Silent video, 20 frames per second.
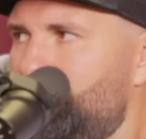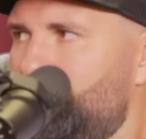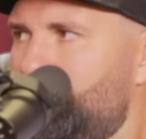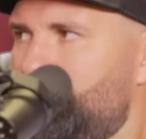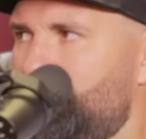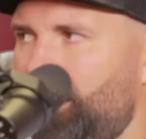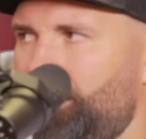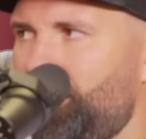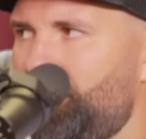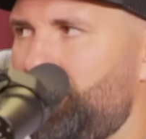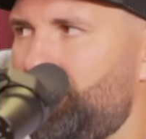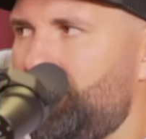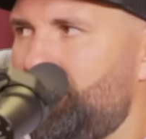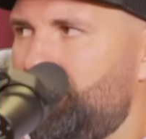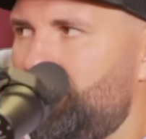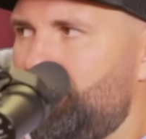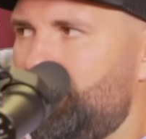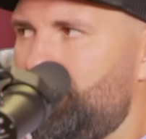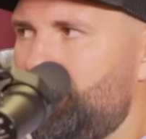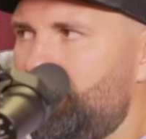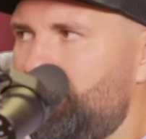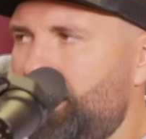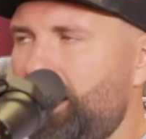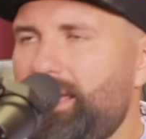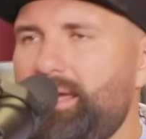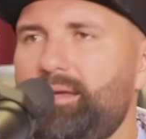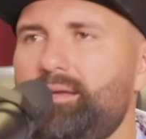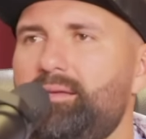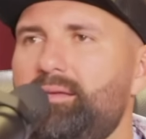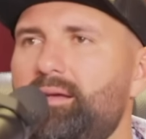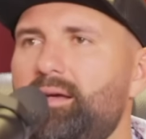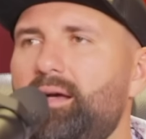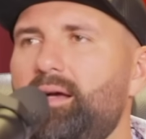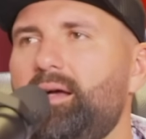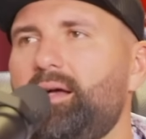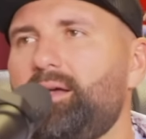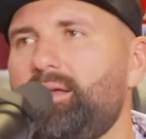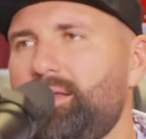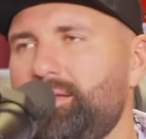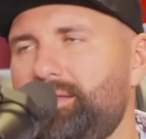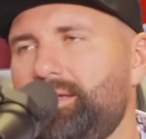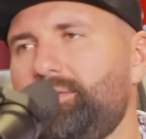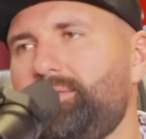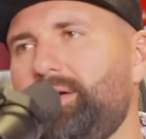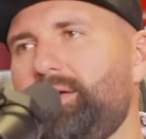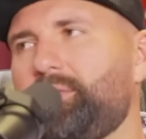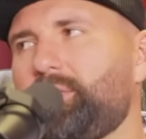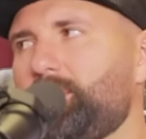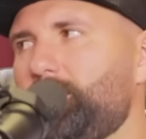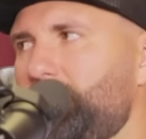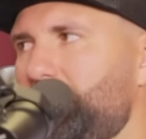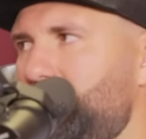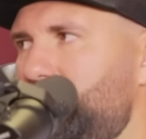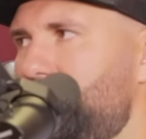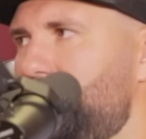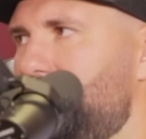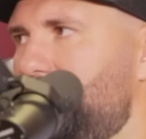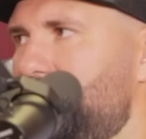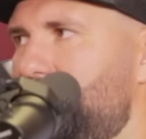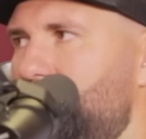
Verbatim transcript: Double it. hey, uh, I'll take 500 million.